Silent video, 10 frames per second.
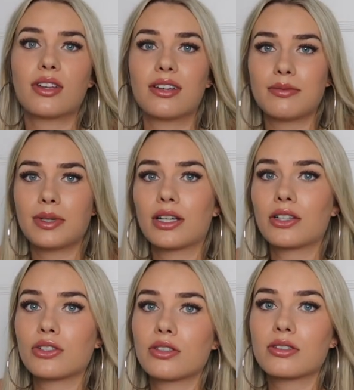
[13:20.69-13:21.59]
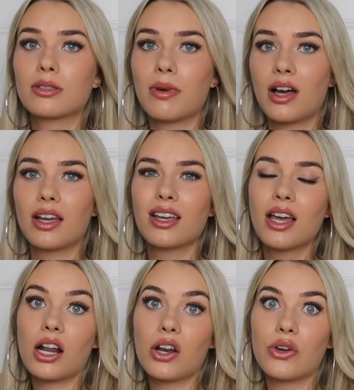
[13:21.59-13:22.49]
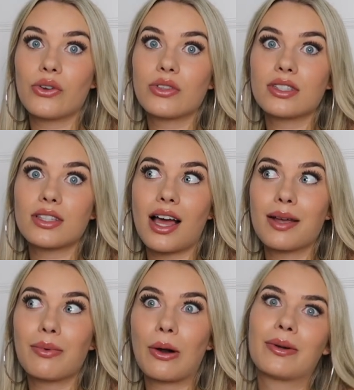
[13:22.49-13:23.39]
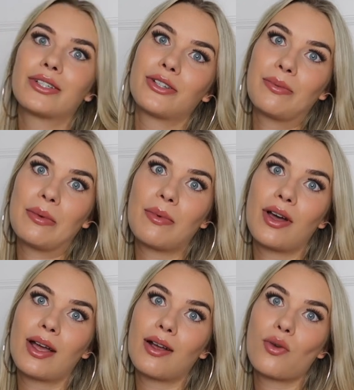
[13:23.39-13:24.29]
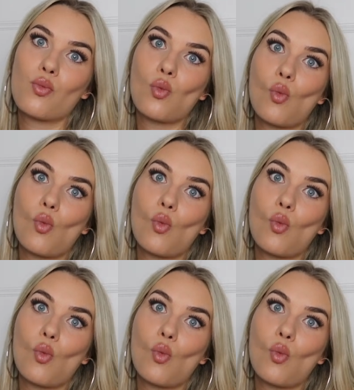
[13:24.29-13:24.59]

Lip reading: It gives me an excuse to buy clothes that I probably shouldn't be buying.